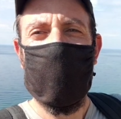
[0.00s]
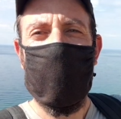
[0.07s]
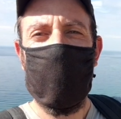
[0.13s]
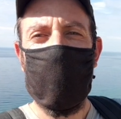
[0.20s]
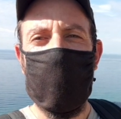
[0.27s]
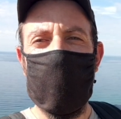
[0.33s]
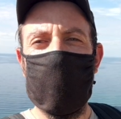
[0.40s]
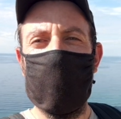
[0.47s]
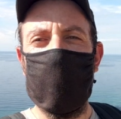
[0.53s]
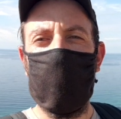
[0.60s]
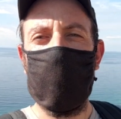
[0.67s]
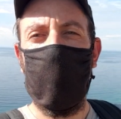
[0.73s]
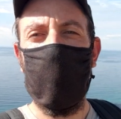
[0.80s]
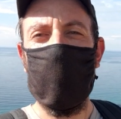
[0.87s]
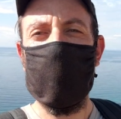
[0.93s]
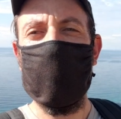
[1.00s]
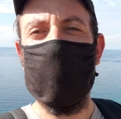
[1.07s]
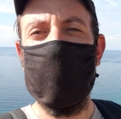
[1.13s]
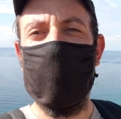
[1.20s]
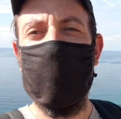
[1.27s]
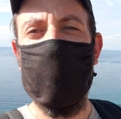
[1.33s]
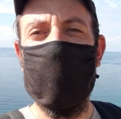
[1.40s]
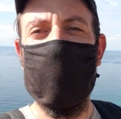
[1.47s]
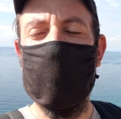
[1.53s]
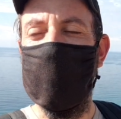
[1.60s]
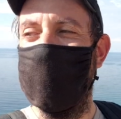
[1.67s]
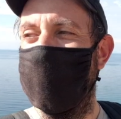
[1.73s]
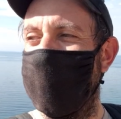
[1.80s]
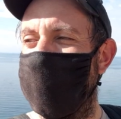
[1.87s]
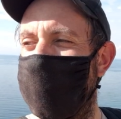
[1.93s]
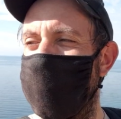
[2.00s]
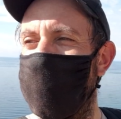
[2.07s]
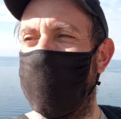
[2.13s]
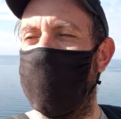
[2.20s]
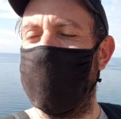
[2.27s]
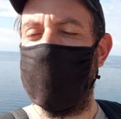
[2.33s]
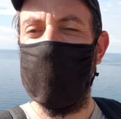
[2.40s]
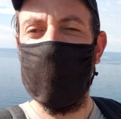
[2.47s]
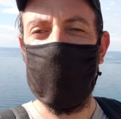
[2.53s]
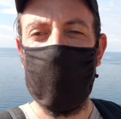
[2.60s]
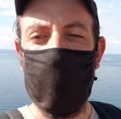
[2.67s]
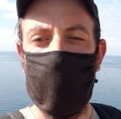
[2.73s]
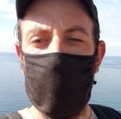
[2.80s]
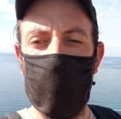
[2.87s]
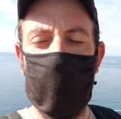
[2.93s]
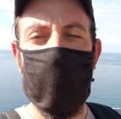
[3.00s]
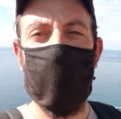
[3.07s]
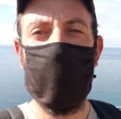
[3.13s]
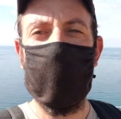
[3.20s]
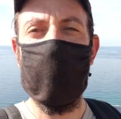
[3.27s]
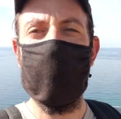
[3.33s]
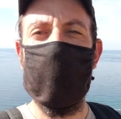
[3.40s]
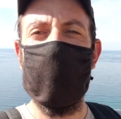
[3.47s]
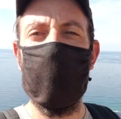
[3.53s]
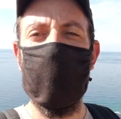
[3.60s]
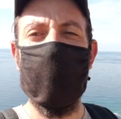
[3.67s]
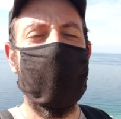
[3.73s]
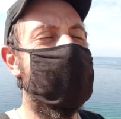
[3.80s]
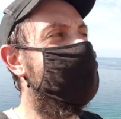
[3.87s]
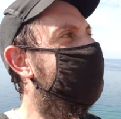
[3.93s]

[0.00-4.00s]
around this point here and you can cycle or drive around that way